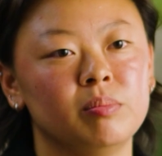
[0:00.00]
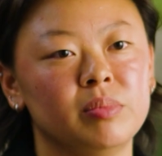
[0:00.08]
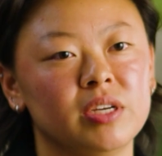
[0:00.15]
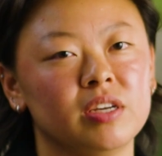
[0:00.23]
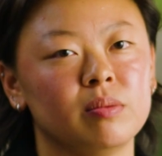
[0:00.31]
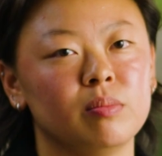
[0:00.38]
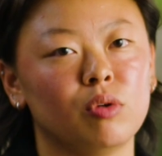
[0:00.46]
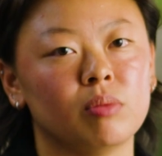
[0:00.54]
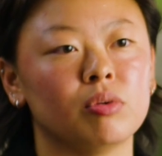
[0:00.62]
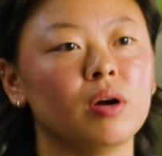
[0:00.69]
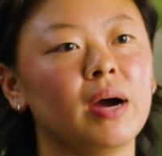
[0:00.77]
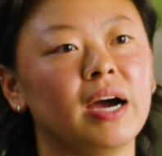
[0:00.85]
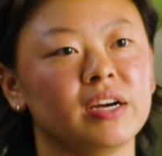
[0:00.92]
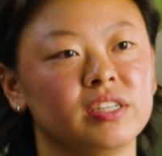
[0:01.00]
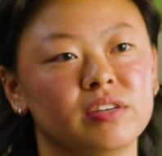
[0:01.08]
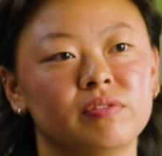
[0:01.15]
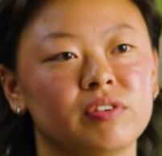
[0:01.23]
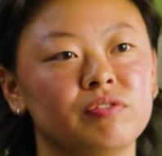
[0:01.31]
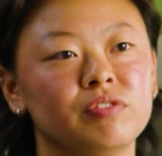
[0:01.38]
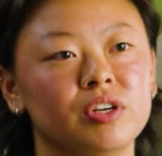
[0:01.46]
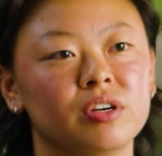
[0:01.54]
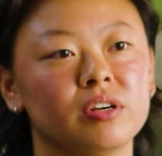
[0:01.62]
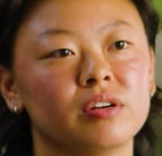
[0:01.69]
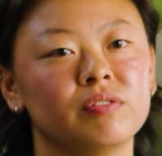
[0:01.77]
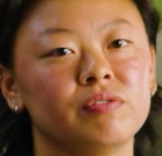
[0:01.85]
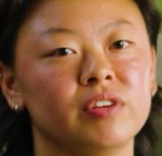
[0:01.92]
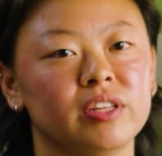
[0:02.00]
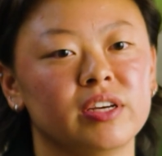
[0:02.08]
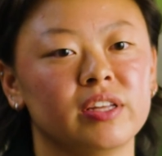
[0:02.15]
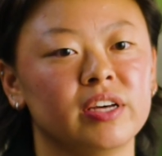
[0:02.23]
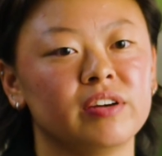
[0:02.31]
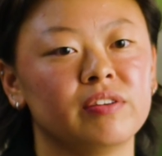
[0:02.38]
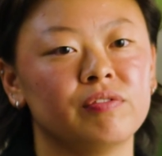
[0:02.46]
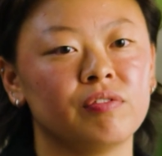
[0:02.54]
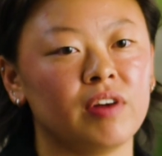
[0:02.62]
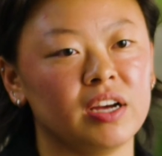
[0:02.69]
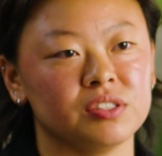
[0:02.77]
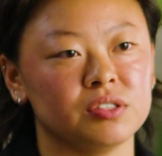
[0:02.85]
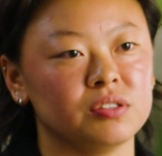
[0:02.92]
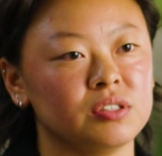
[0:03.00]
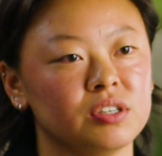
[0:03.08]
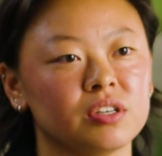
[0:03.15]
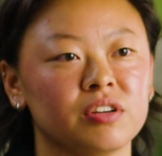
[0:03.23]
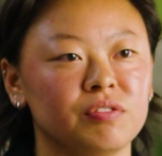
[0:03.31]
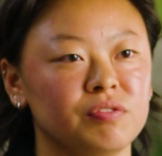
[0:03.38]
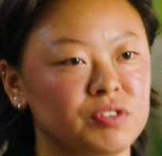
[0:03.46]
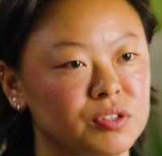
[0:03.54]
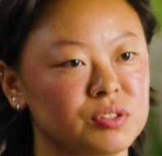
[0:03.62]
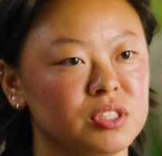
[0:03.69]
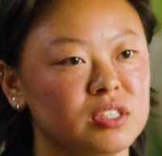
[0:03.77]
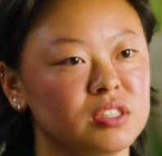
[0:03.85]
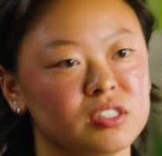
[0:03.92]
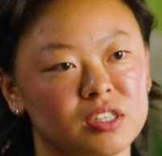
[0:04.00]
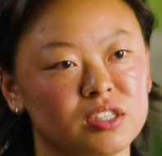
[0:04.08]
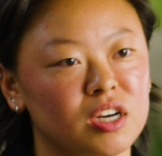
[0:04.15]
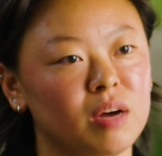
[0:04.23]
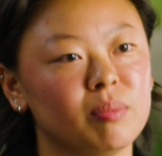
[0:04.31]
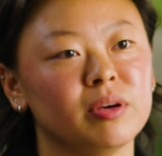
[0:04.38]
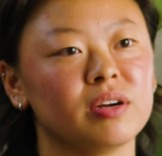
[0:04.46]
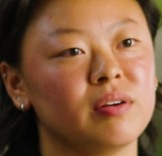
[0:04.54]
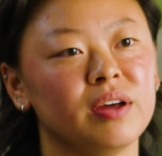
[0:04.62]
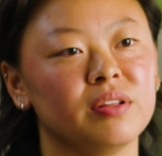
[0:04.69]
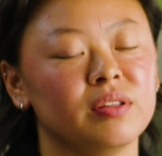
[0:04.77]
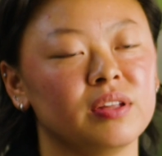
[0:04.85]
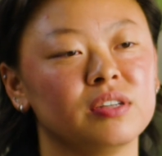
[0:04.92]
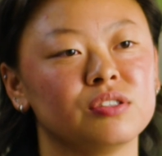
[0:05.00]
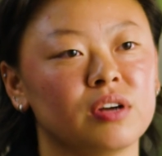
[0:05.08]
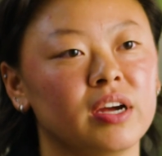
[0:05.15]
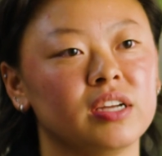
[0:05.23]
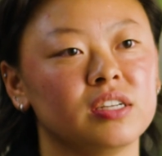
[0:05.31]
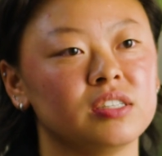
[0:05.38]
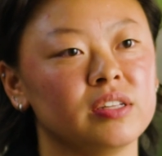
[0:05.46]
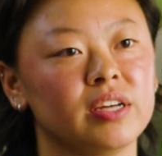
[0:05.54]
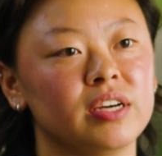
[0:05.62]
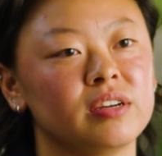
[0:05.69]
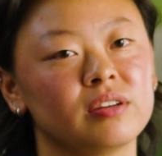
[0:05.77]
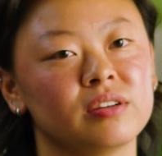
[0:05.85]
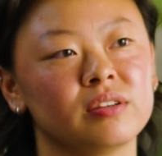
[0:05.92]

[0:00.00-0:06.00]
being more proactive if you're feeling like frazzled or confused in a topic, rather than trying to like